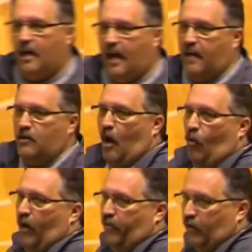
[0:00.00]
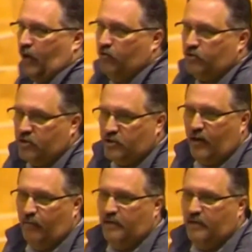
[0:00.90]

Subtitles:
and no other coaches coming to